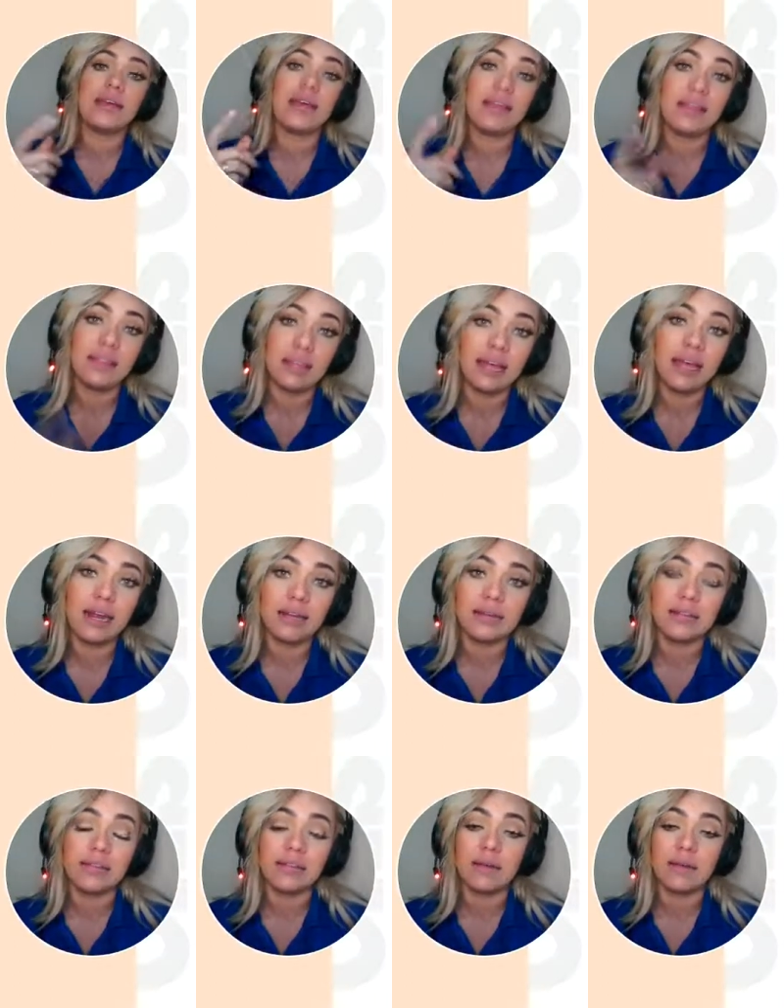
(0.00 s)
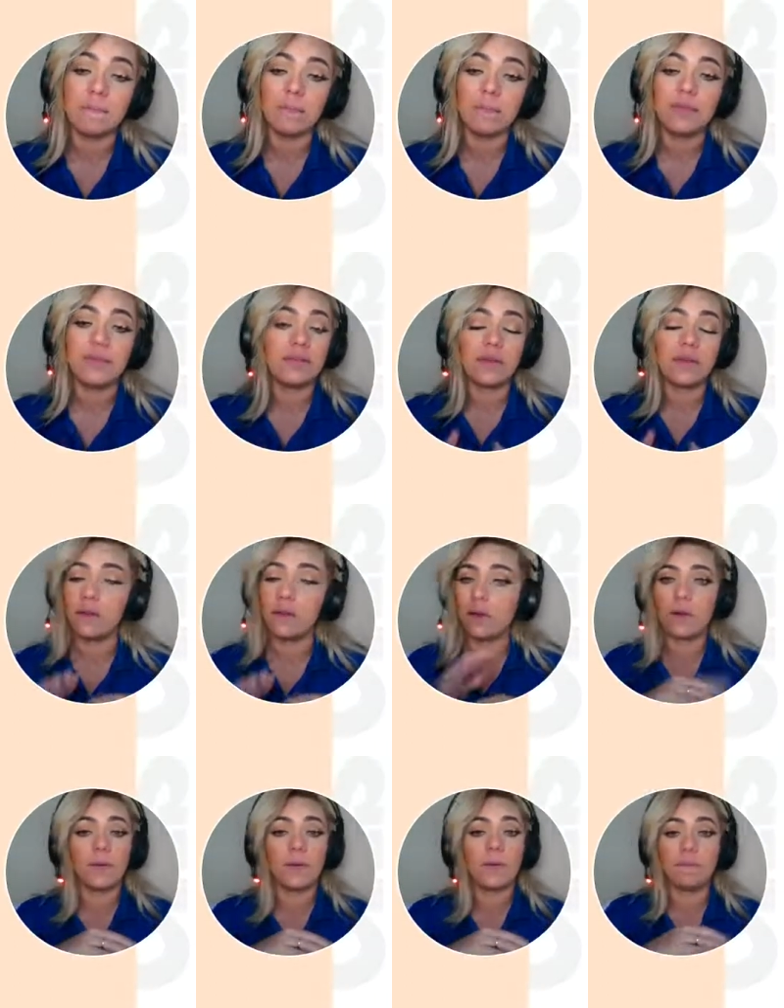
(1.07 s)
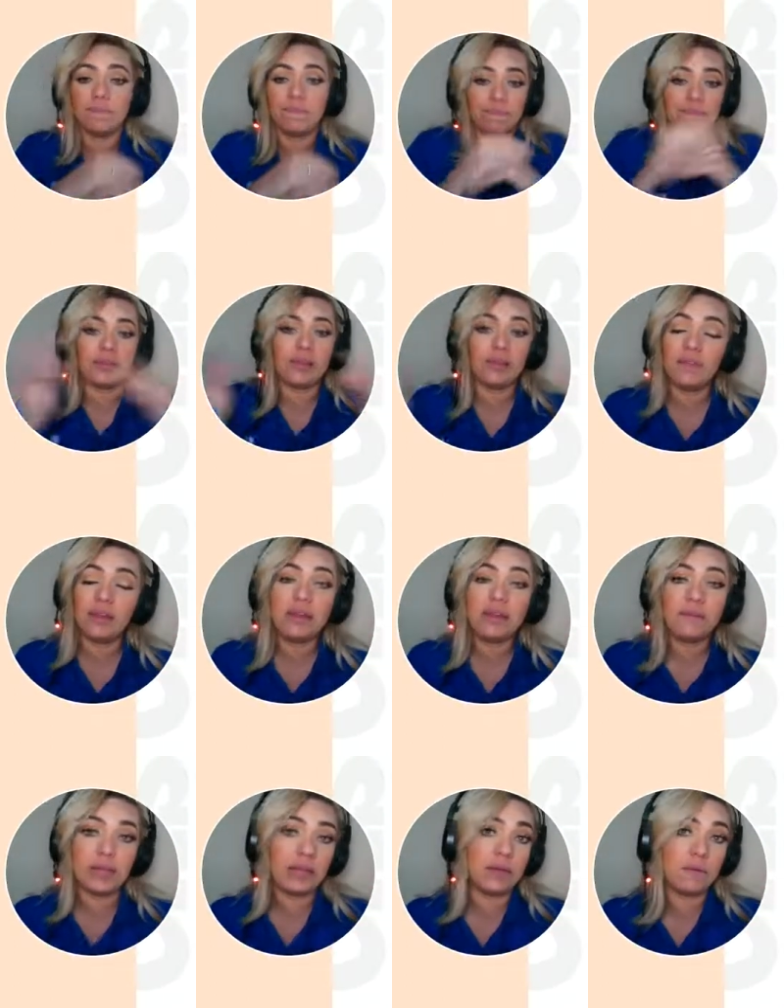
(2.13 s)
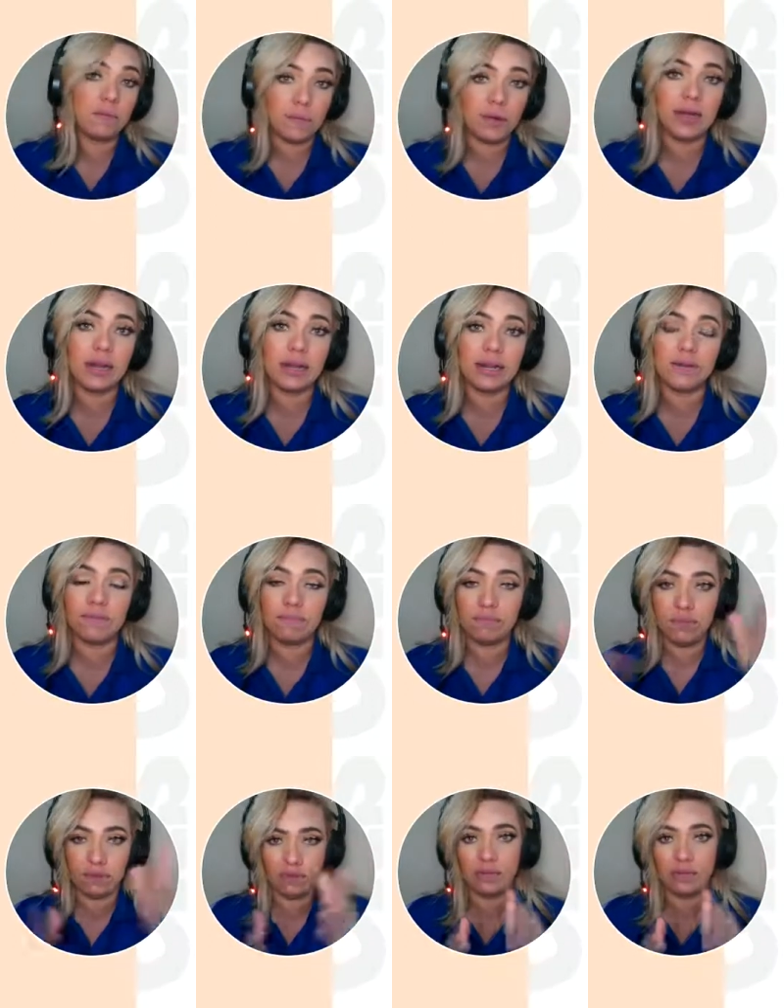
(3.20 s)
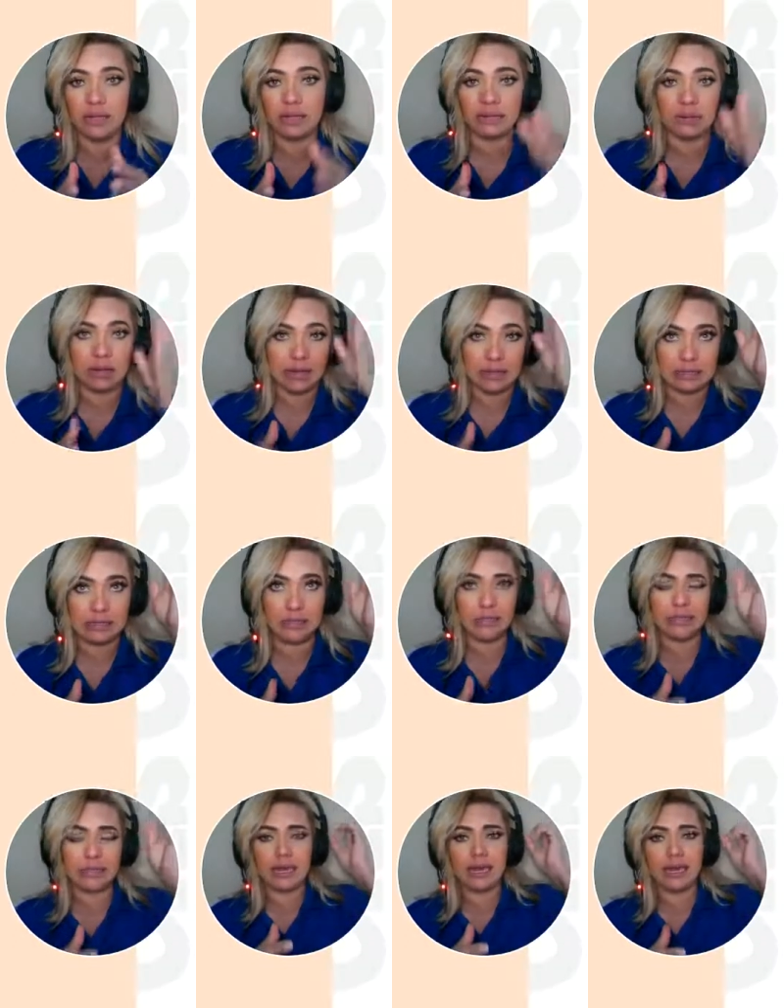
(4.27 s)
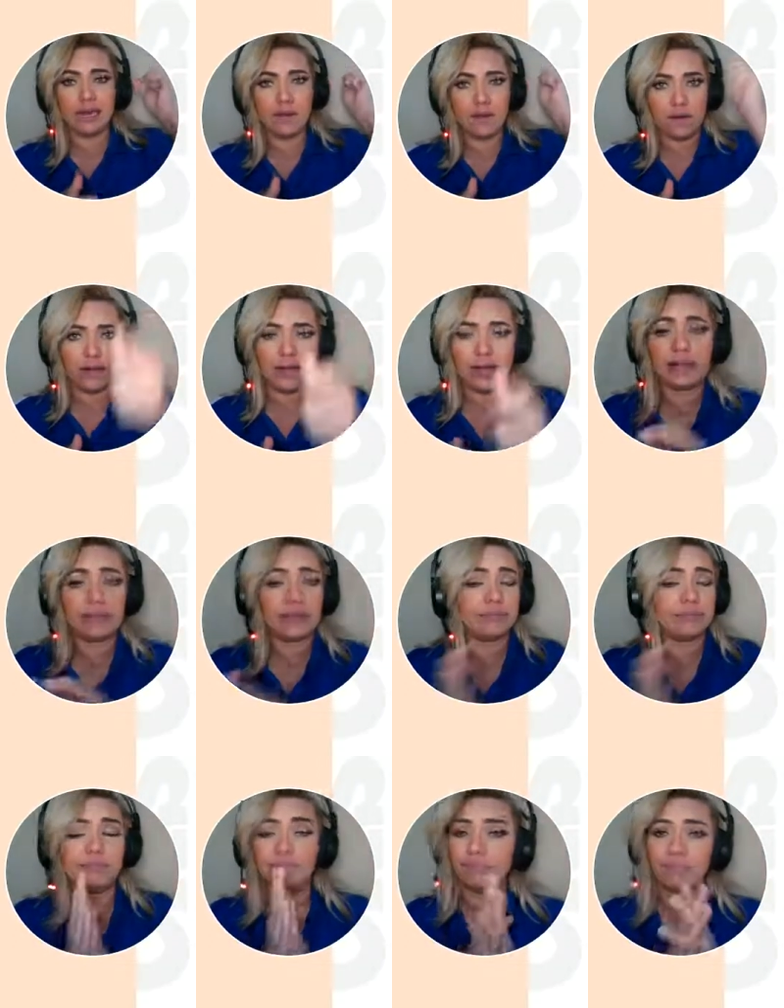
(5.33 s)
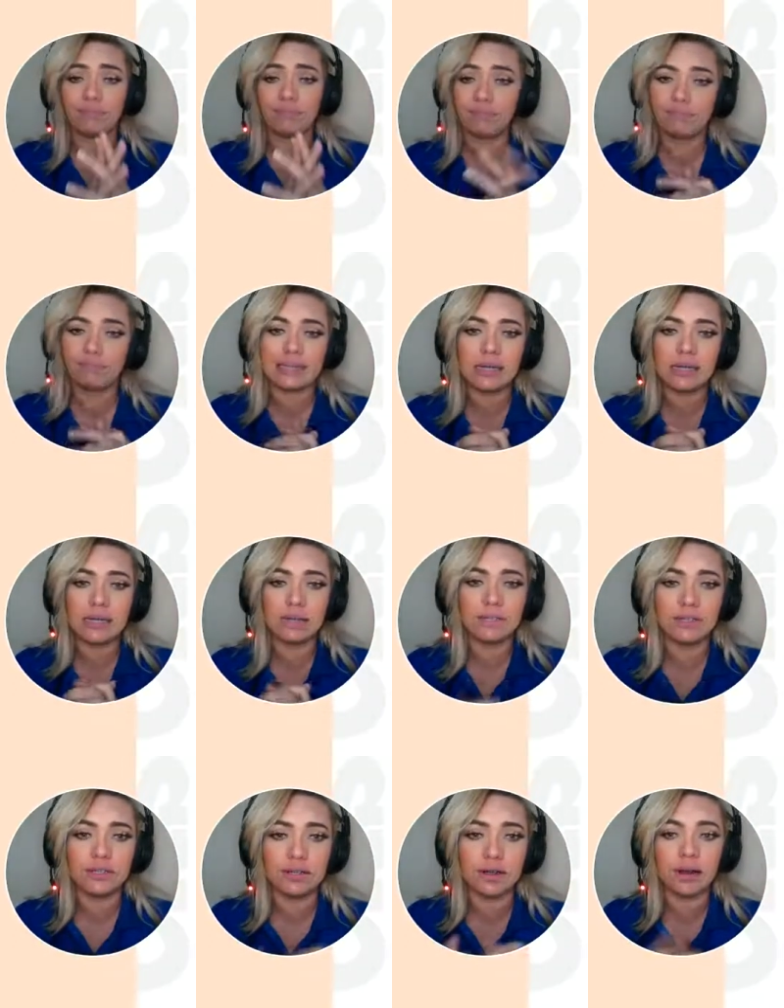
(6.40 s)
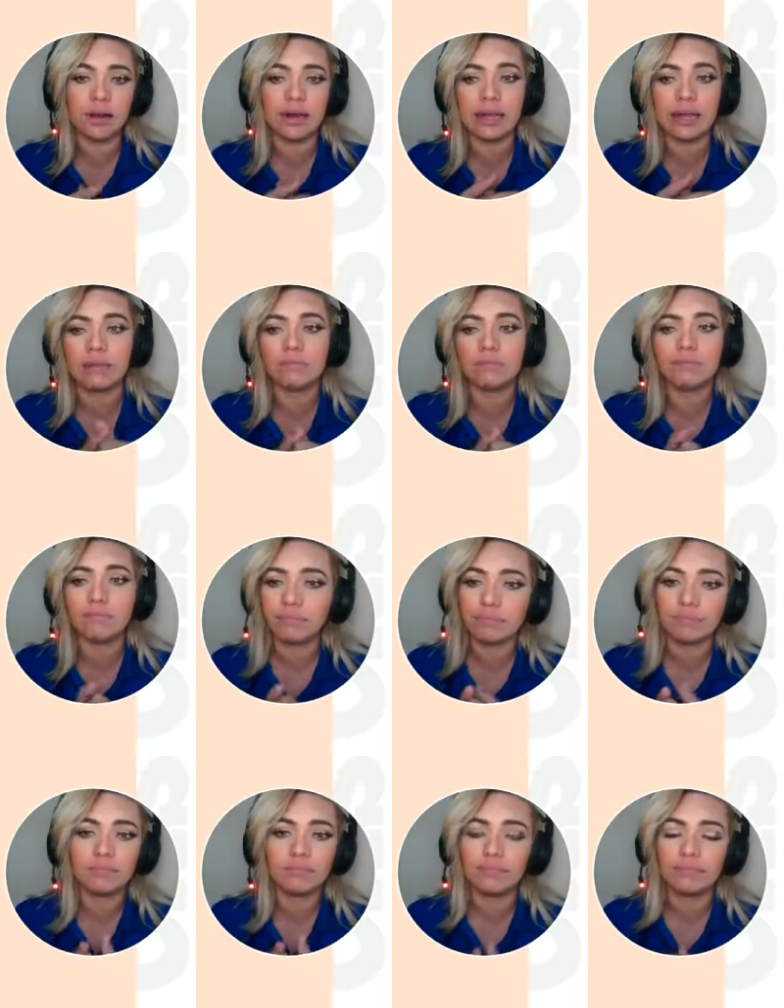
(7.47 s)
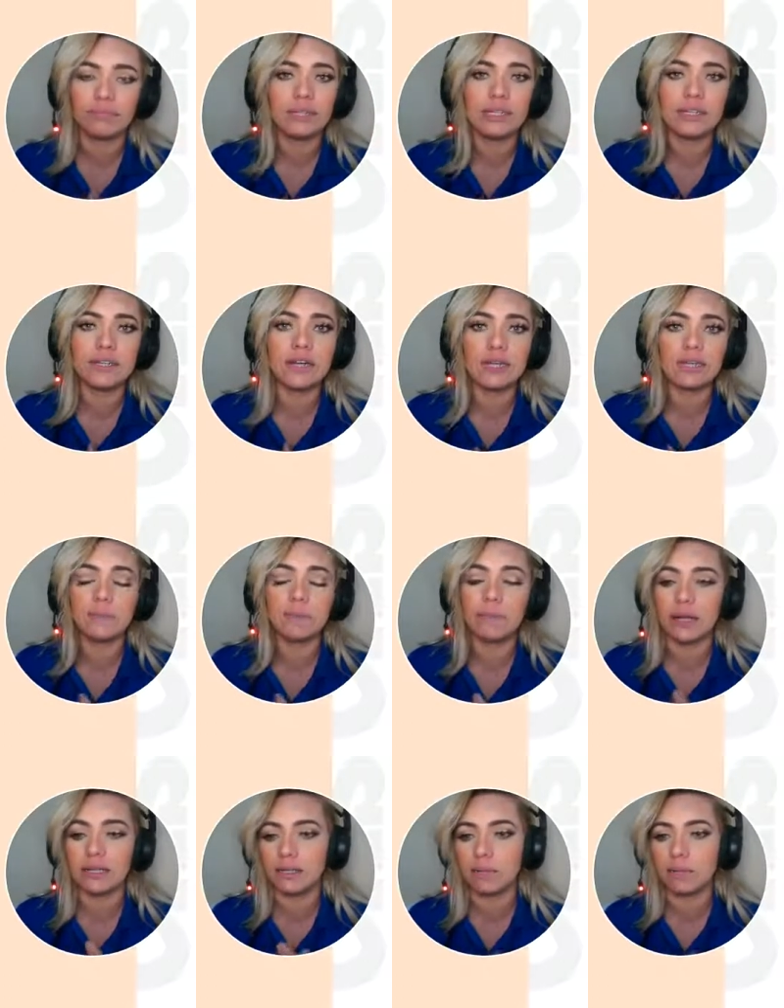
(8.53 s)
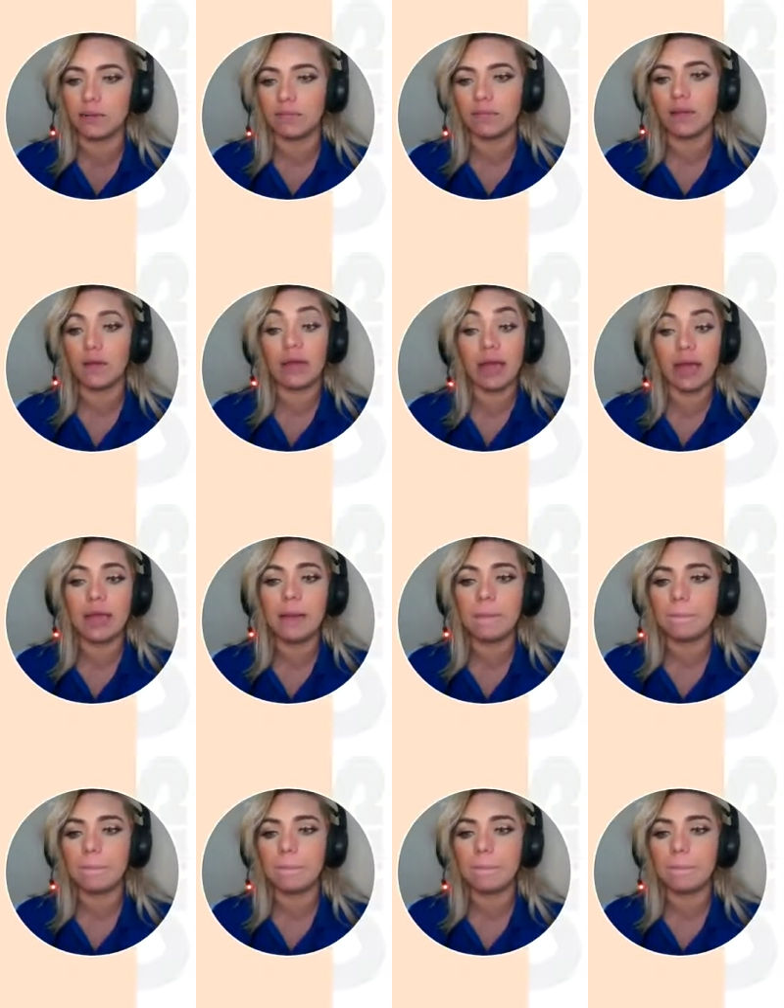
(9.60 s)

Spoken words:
Thanos. So even if he wanted to do it, like, okay, in your head, I'm sorry, it's not possible, okay?